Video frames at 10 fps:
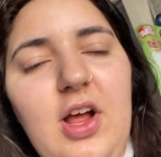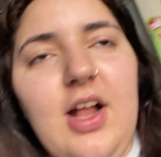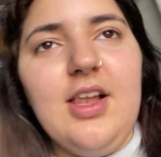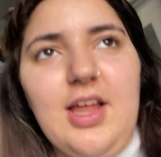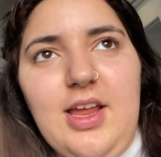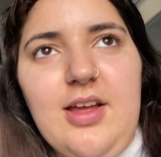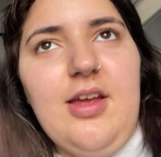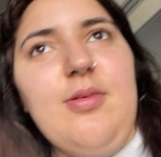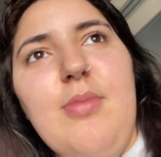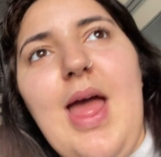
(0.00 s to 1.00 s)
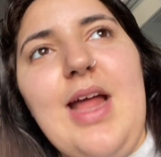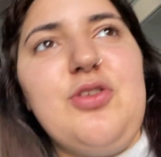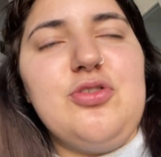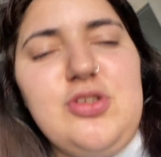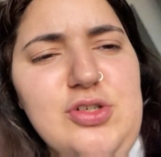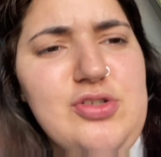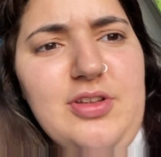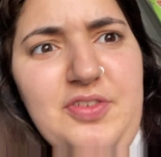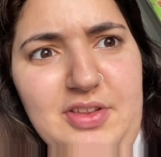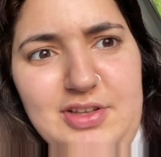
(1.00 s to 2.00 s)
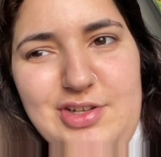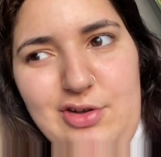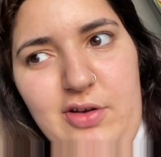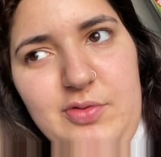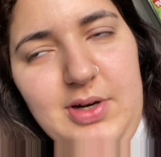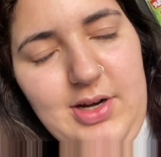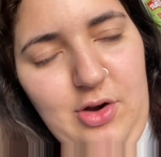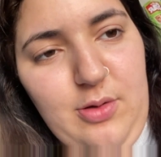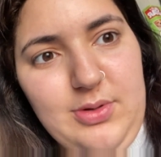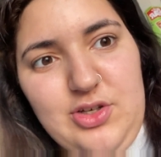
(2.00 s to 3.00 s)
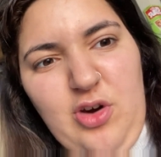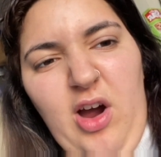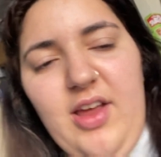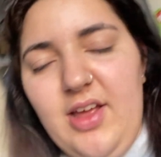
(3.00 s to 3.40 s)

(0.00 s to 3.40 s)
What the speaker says: Like, my hair doesn't usually feel this soft when I normally dry it,